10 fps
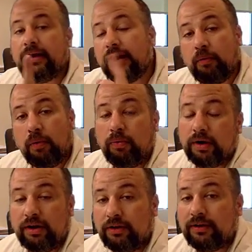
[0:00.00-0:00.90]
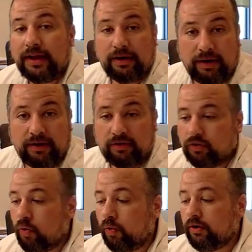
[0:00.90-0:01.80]
Now, what we're going to learn later on in this
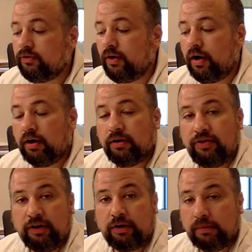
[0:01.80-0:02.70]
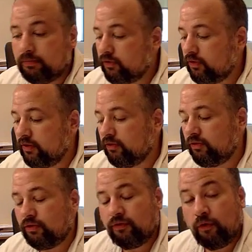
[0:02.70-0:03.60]
course are theorems
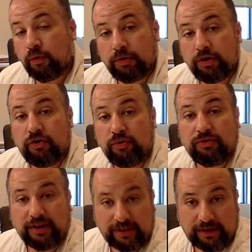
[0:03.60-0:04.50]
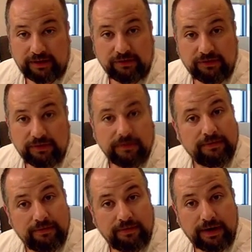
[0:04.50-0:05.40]
for reducing these,
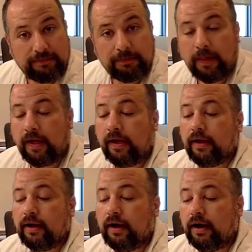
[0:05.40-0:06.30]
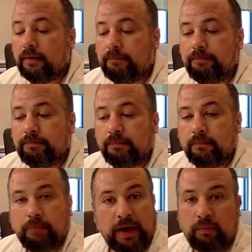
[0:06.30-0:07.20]
right?
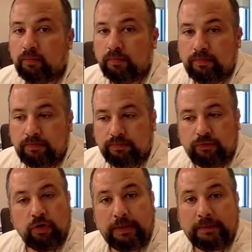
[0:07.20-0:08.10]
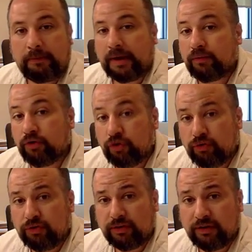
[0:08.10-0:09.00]
And two people might
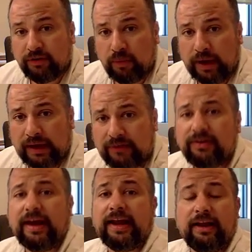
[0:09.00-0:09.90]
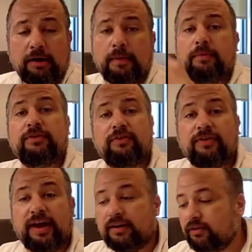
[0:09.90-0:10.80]
reduce it different ways and come up with
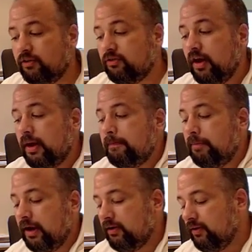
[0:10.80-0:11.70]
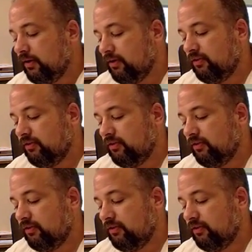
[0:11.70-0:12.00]
different answers. But